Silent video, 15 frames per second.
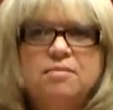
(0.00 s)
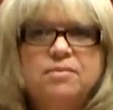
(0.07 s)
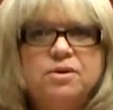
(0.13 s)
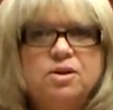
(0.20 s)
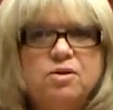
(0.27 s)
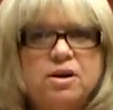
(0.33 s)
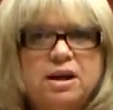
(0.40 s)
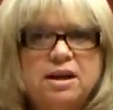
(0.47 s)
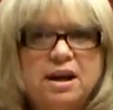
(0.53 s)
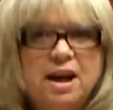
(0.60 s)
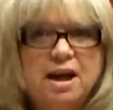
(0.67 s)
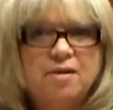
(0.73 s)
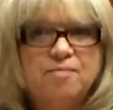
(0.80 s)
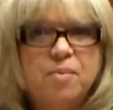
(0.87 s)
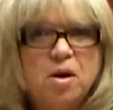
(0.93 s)
You can
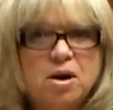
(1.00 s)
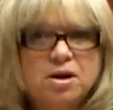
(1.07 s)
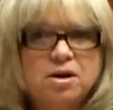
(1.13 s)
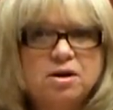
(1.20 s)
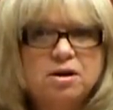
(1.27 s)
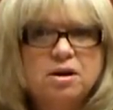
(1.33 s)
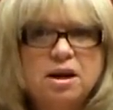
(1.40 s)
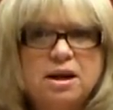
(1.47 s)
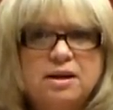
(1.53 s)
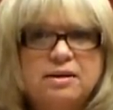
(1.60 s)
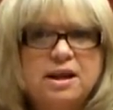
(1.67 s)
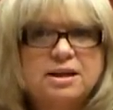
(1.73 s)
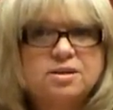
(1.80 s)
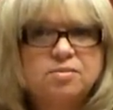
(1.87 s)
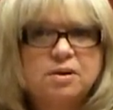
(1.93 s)
partner,
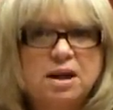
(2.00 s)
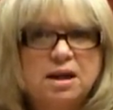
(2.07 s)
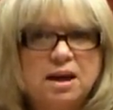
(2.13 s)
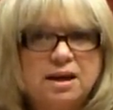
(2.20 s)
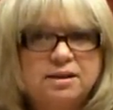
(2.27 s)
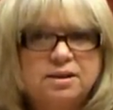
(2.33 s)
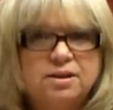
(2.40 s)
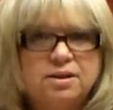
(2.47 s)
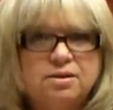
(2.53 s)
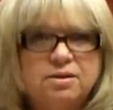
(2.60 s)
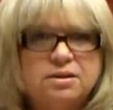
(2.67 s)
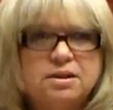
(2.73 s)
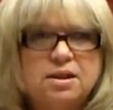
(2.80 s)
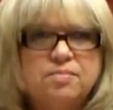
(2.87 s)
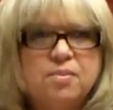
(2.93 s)
and that's what I like to do
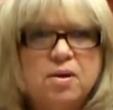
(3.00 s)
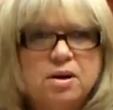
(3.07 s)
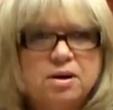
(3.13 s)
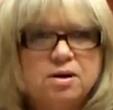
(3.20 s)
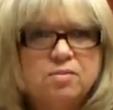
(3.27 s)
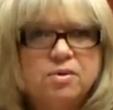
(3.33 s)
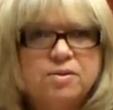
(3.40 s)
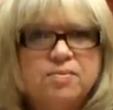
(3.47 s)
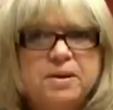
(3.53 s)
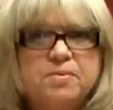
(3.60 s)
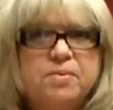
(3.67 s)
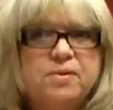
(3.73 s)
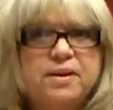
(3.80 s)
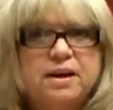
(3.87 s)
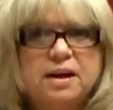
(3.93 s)
is I partner with
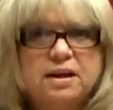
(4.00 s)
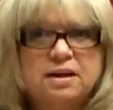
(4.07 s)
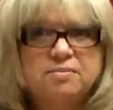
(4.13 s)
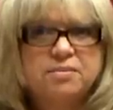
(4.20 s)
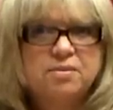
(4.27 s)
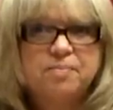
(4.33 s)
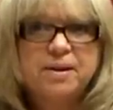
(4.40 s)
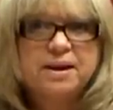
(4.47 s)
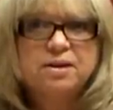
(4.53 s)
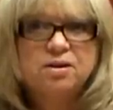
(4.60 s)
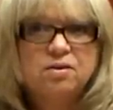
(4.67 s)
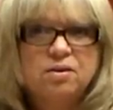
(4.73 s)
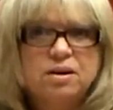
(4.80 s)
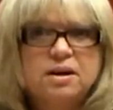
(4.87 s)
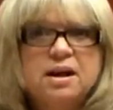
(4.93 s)
people that I can depend
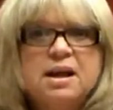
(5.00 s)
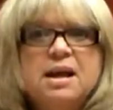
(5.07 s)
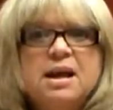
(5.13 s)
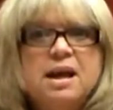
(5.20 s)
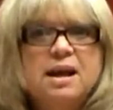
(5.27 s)
on